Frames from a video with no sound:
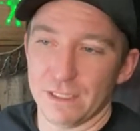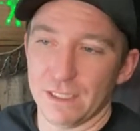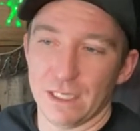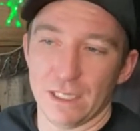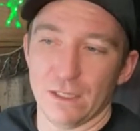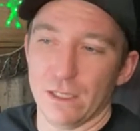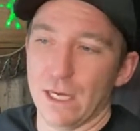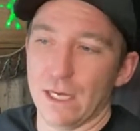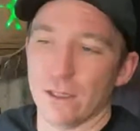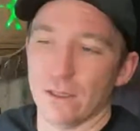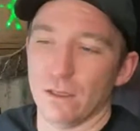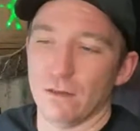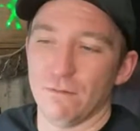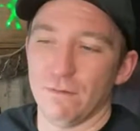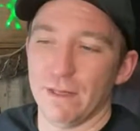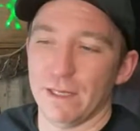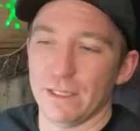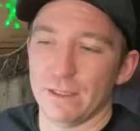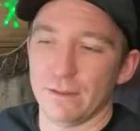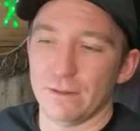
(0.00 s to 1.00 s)
I, I love
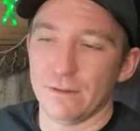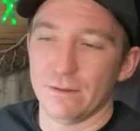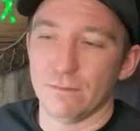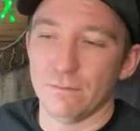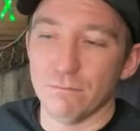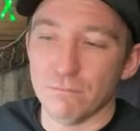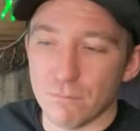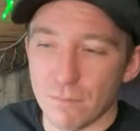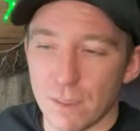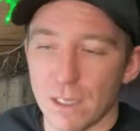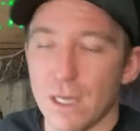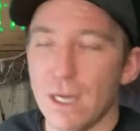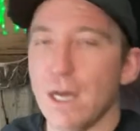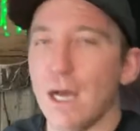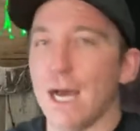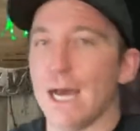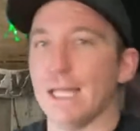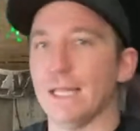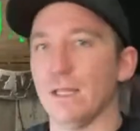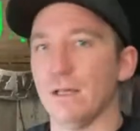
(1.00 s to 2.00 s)
that. Mm.
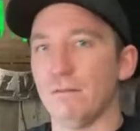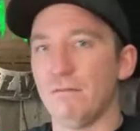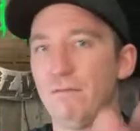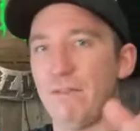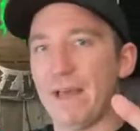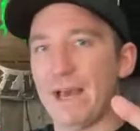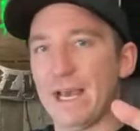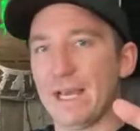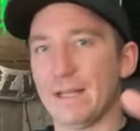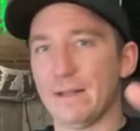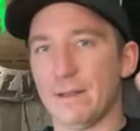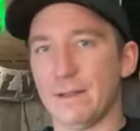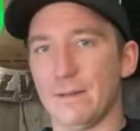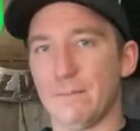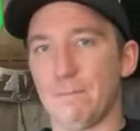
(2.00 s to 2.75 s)
I love that